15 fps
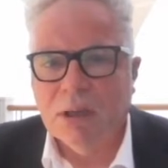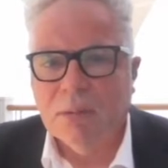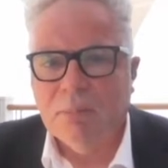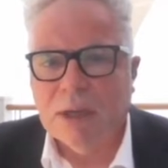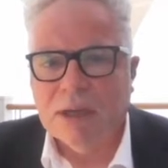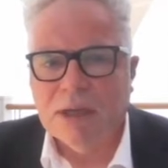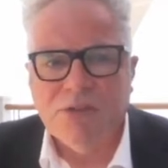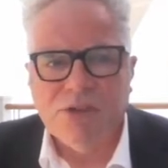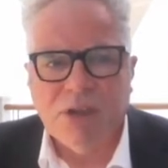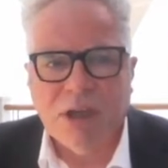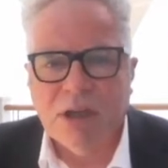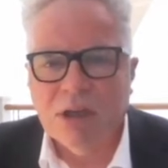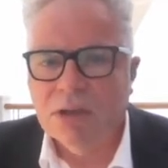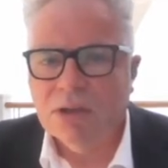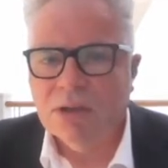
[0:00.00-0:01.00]

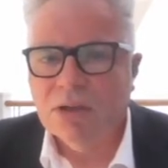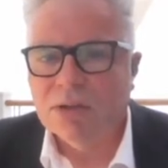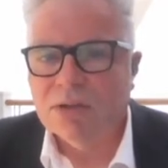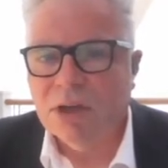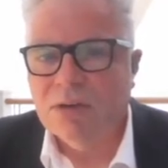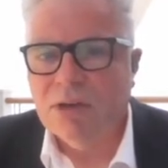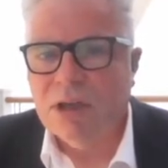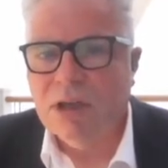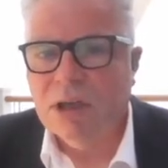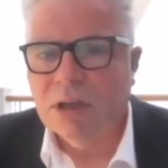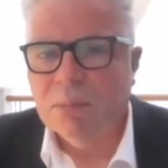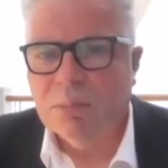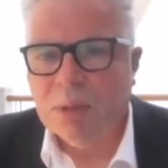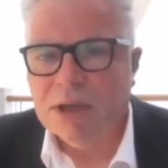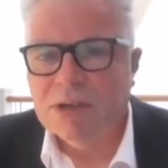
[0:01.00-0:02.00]
managing not only
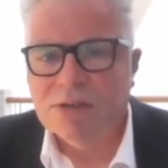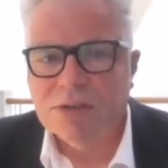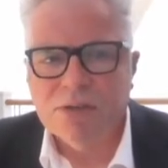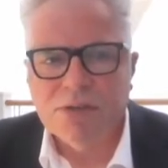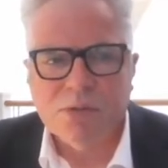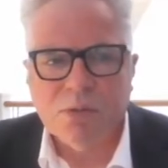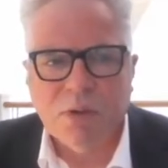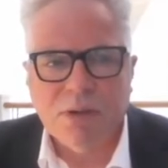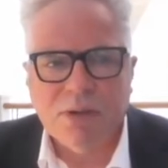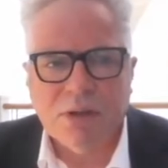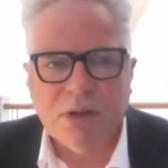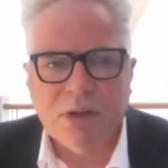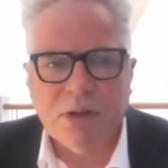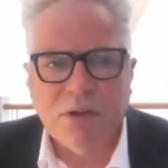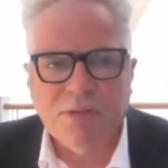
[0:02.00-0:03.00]
patients with
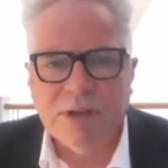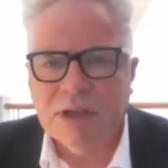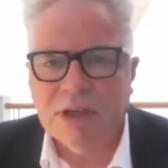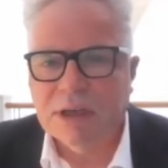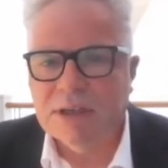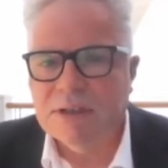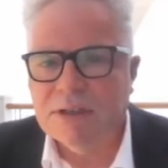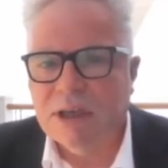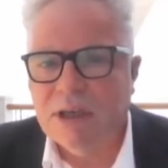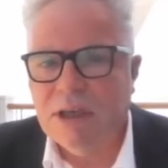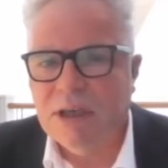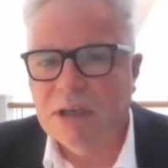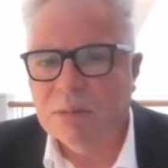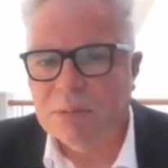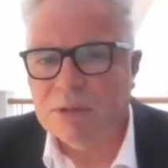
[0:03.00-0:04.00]

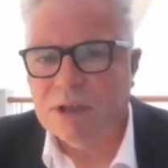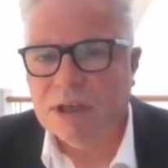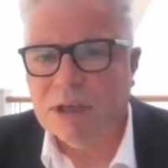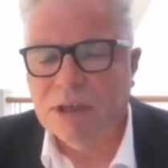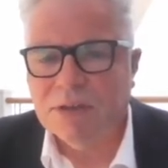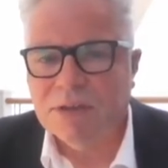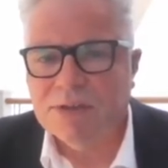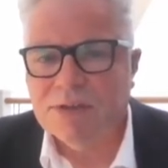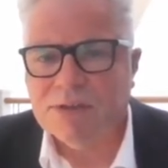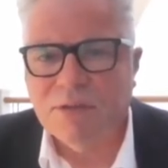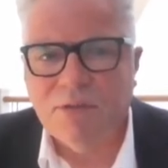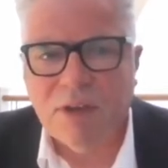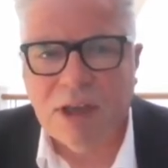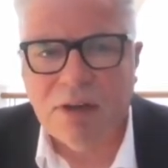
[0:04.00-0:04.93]
COVID-19, particularly at the severe